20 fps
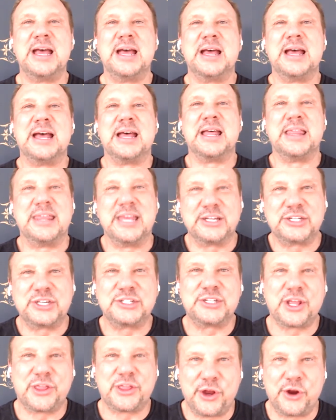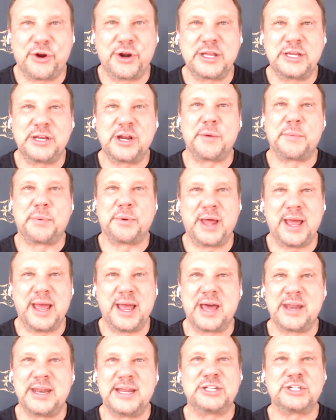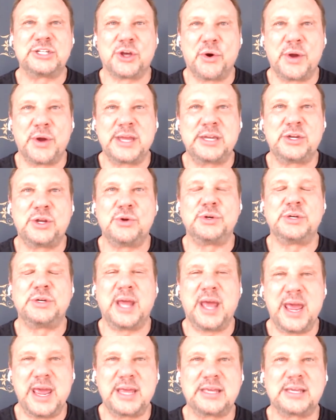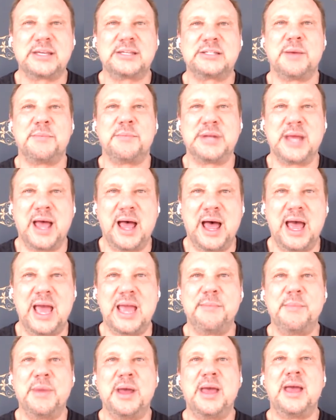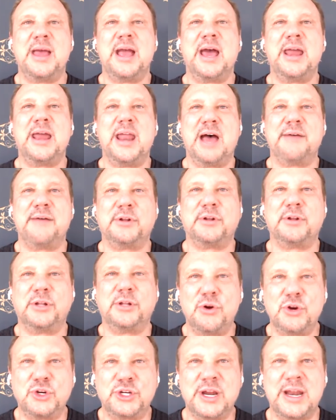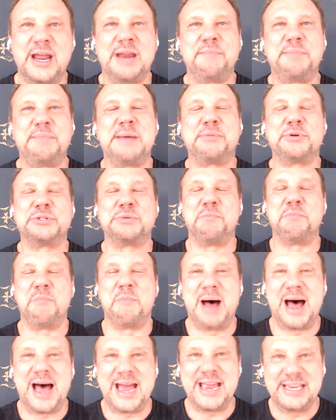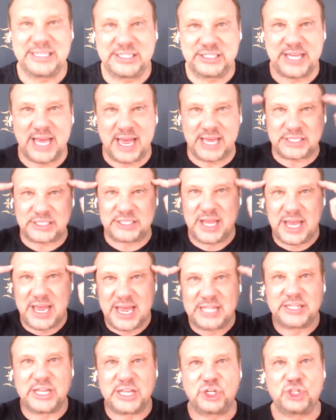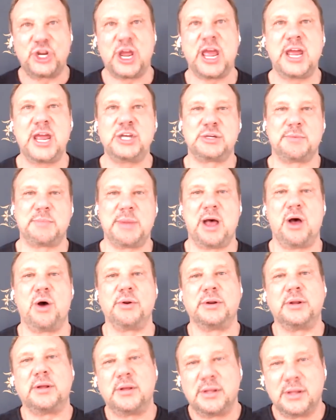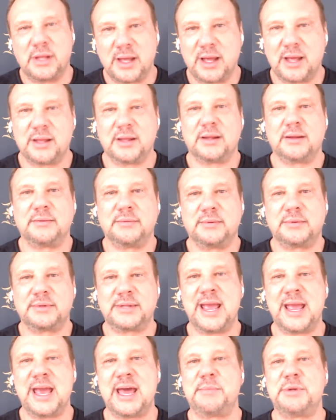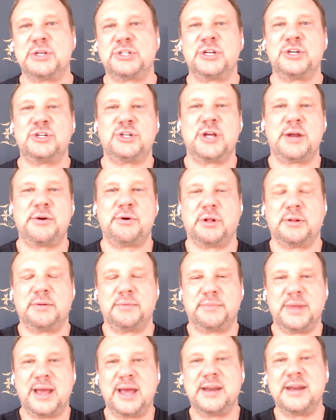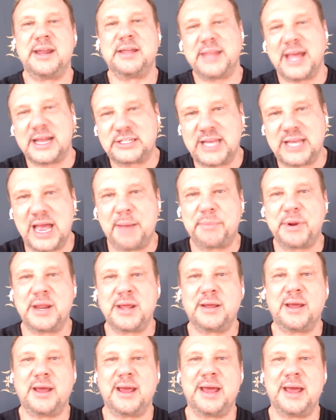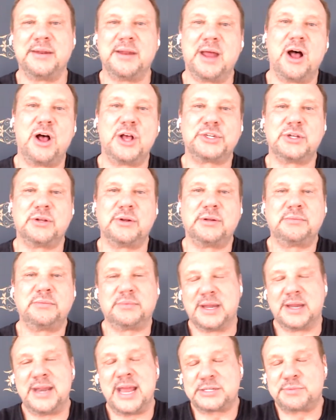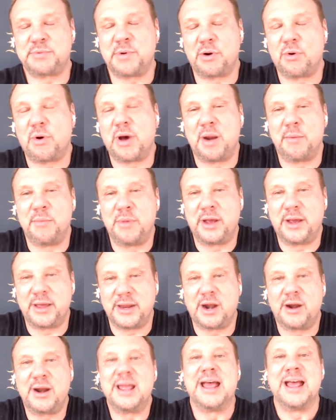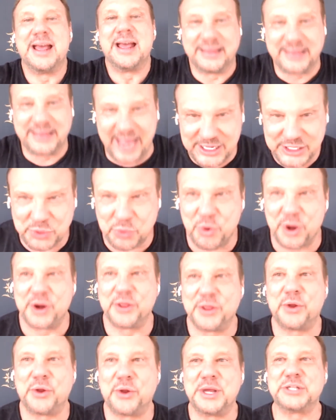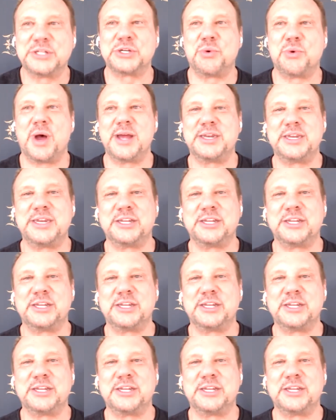this is a 30-year plan. It's going to take some time and evolution in people's mindsets to change about cannabis in general, and that's happening. And also the next Marijuana Millionaire, that's one of the reasons why I did the